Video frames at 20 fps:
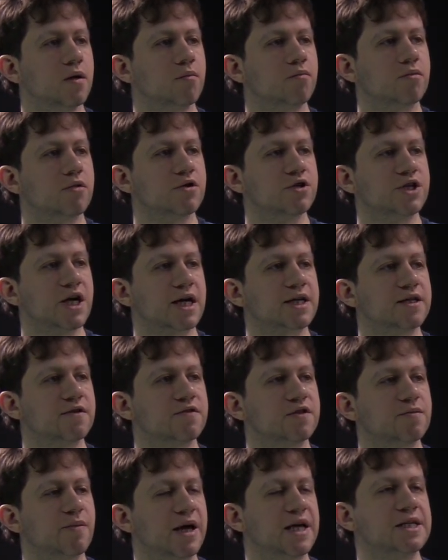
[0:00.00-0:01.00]
projective
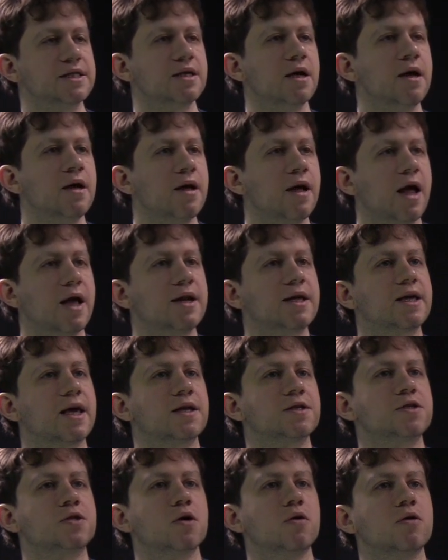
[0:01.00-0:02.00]
space. And
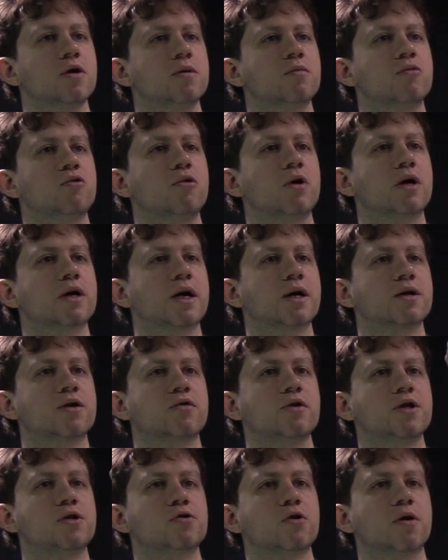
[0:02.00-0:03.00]
again, so in more
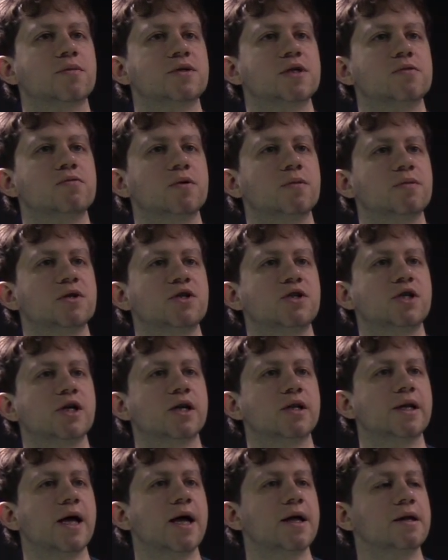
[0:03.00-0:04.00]
concrete terms, it will be
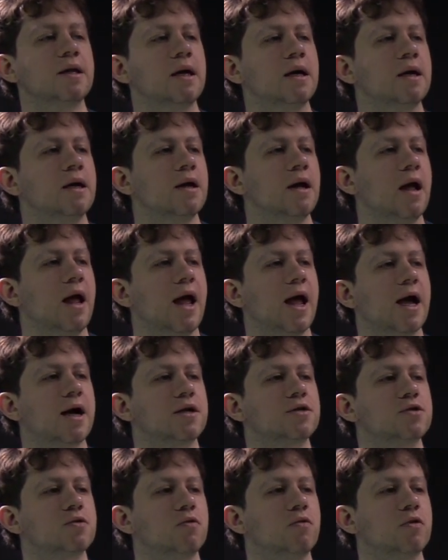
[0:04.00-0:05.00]
GLN
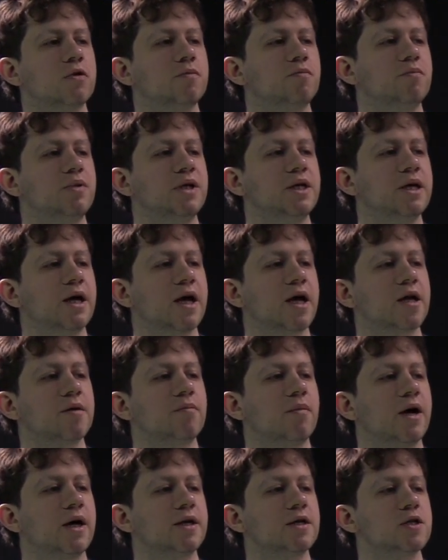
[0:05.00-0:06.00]
acts on Pn
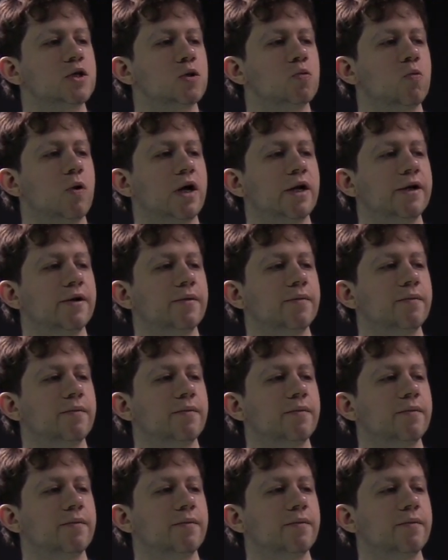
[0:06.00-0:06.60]
minus 1.